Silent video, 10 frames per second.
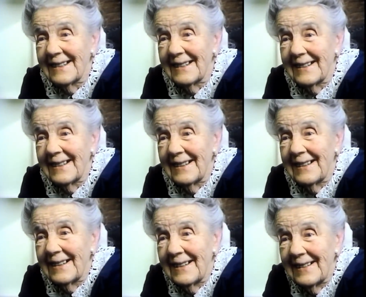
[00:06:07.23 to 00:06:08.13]

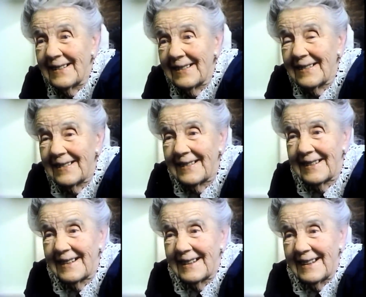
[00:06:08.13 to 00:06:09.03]

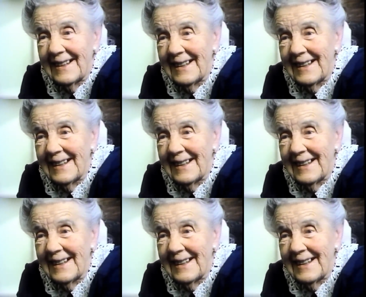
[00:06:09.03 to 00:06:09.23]
(silence)